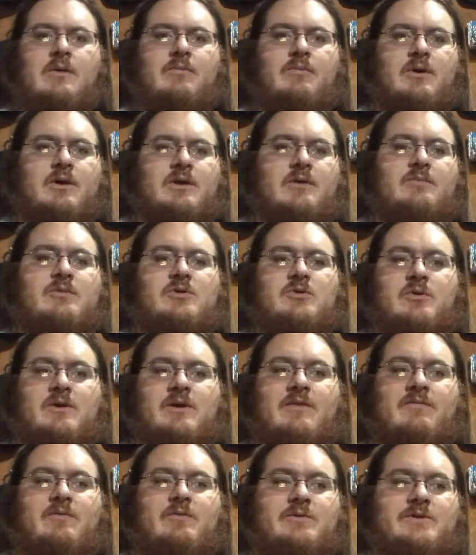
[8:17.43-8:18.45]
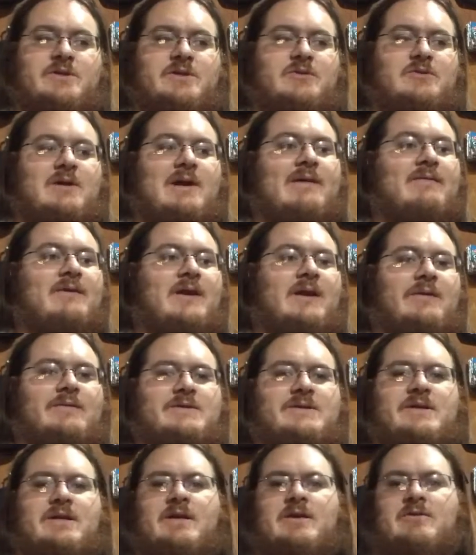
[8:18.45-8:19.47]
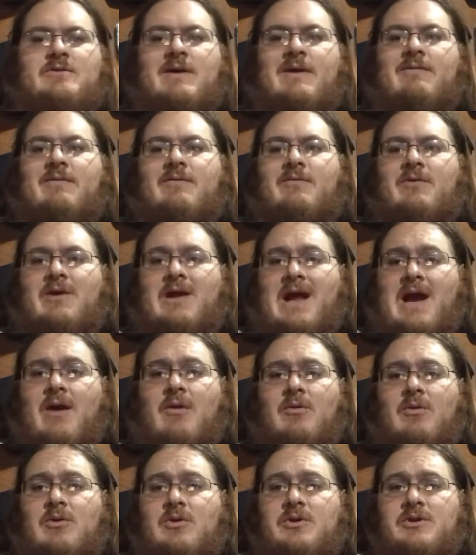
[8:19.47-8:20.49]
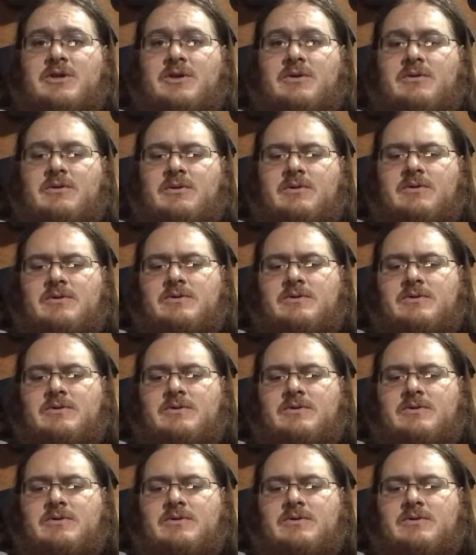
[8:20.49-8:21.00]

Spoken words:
but the majority of it was in traffic, and I was sitting in traffic for an hour or two.